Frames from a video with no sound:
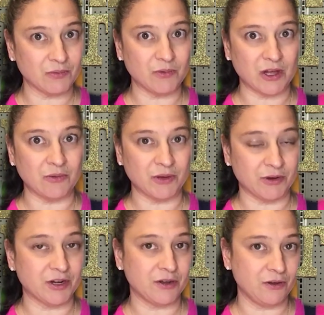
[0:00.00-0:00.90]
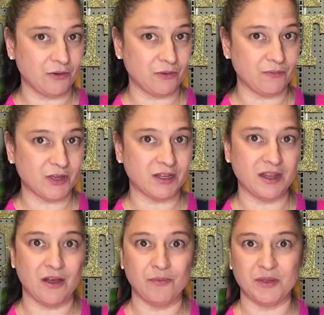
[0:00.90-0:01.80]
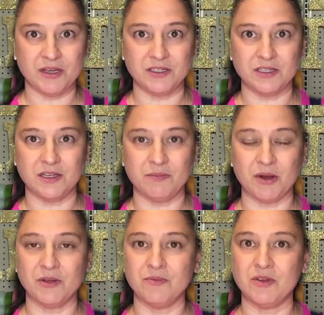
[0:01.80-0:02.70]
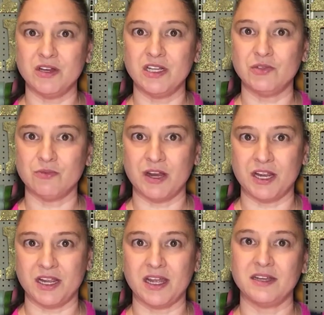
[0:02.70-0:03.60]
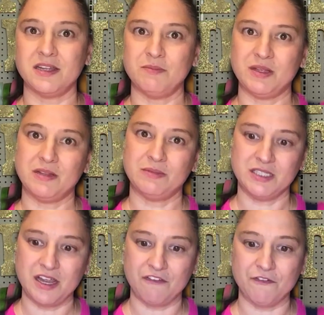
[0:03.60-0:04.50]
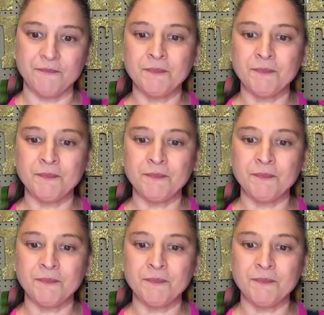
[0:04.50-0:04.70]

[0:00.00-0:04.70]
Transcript: while we're at home and helping to keep our communities running and keeping them safe.